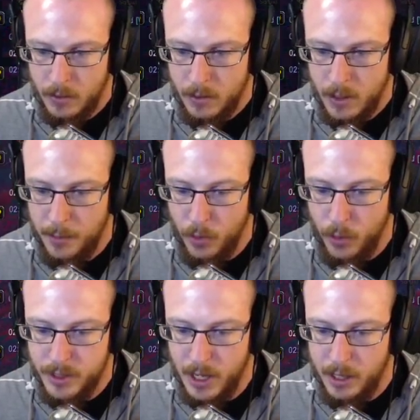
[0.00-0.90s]
I'm
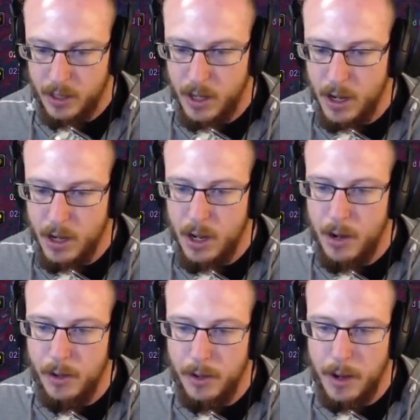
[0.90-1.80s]
always like, yeah,
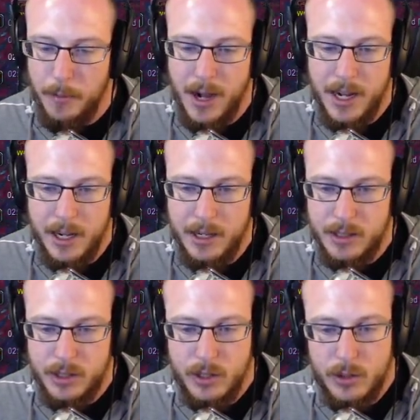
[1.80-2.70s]
I might need it
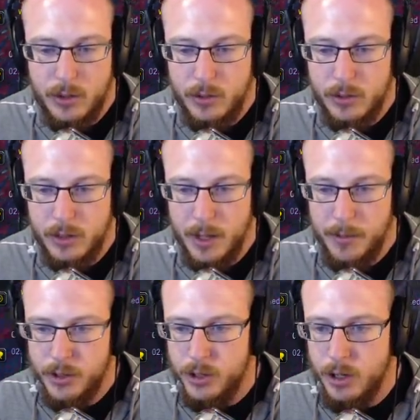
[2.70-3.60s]
soon. I'm
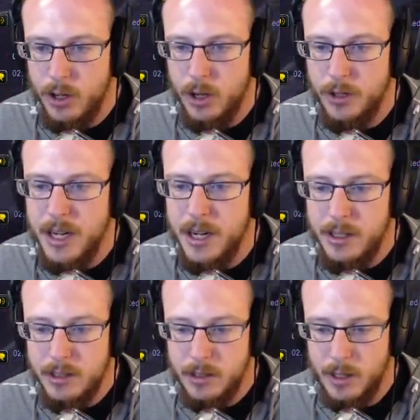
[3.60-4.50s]
not sure I'll need
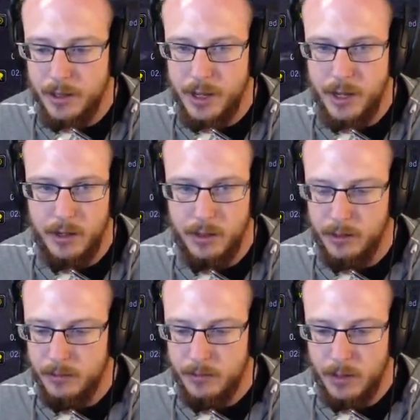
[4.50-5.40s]
it. And
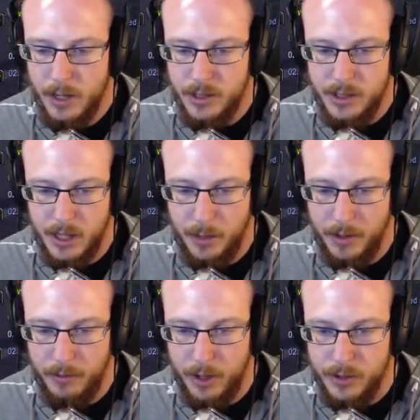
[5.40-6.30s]
then I just end up
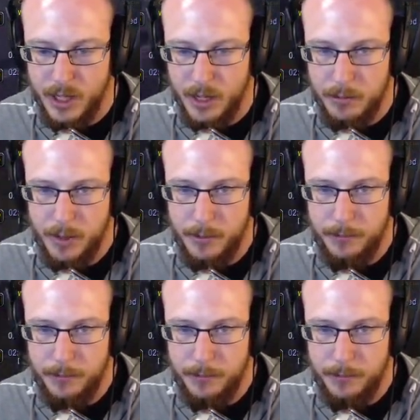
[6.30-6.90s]
never using it, but